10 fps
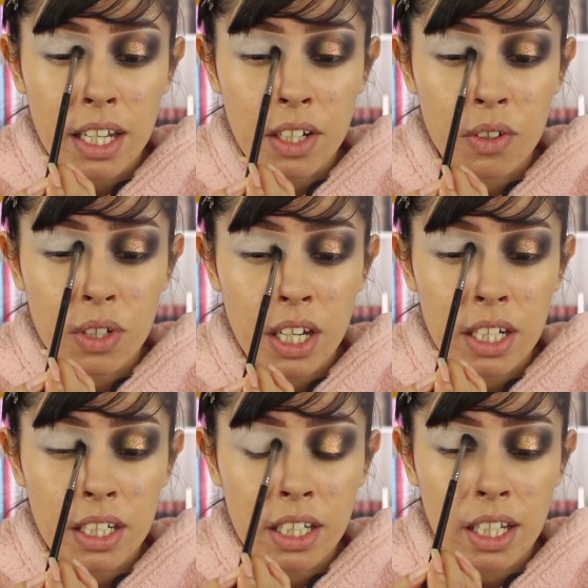and I'm
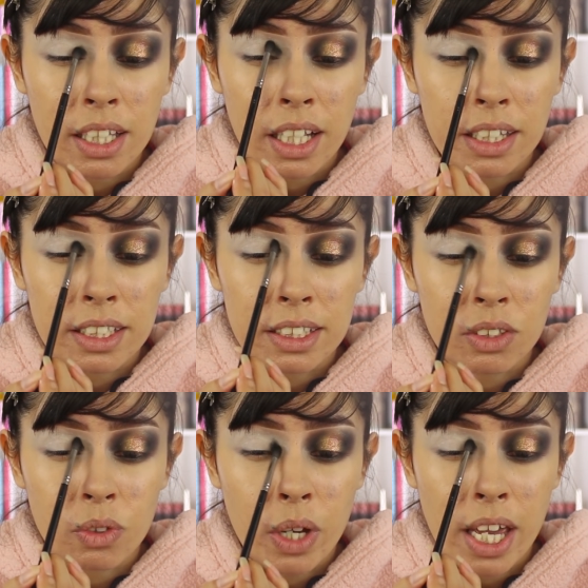creating again like
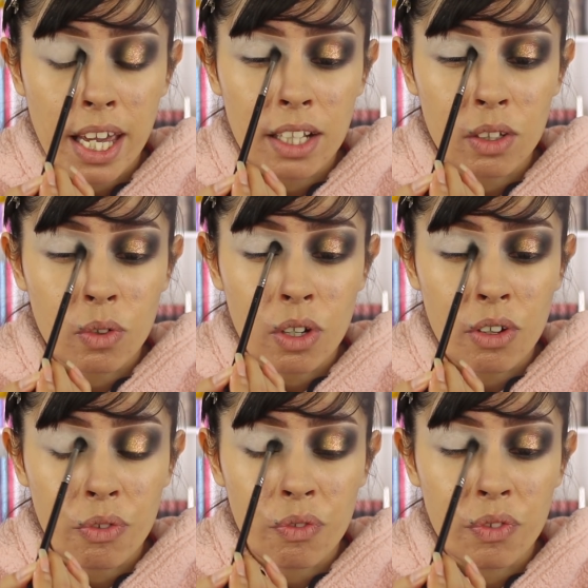this little halo
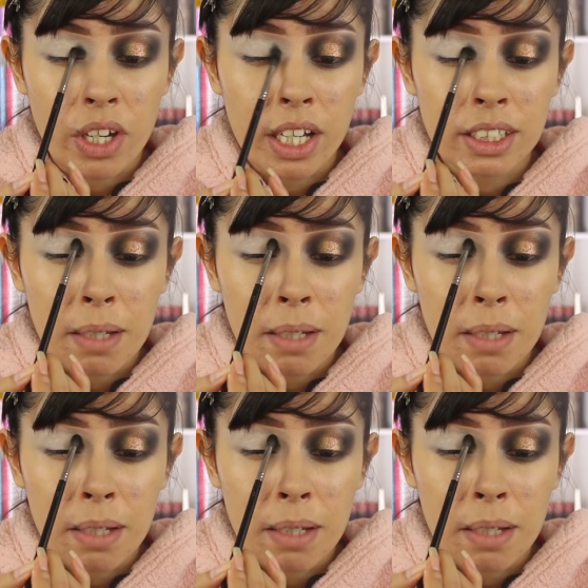effect,